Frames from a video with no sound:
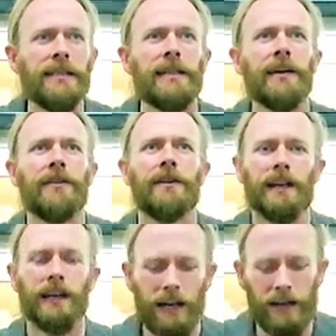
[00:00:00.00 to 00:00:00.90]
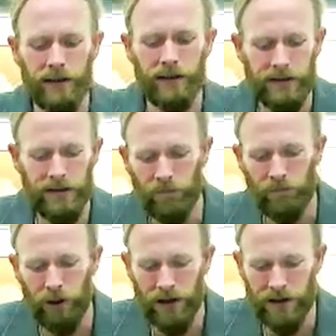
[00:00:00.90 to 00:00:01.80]
together into these little
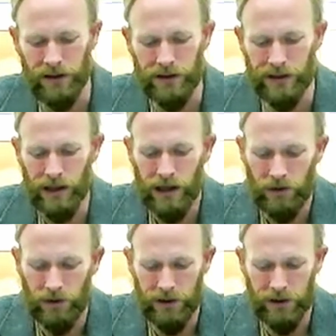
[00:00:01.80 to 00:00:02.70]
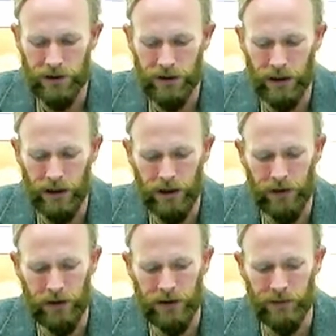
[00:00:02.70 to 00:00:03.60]
bunches, which is, I
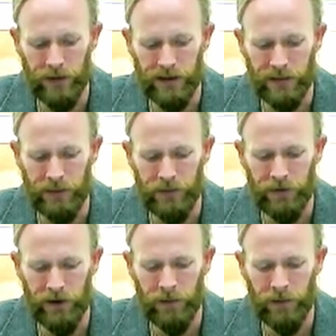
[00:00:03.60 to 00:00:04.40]
think, surprising people very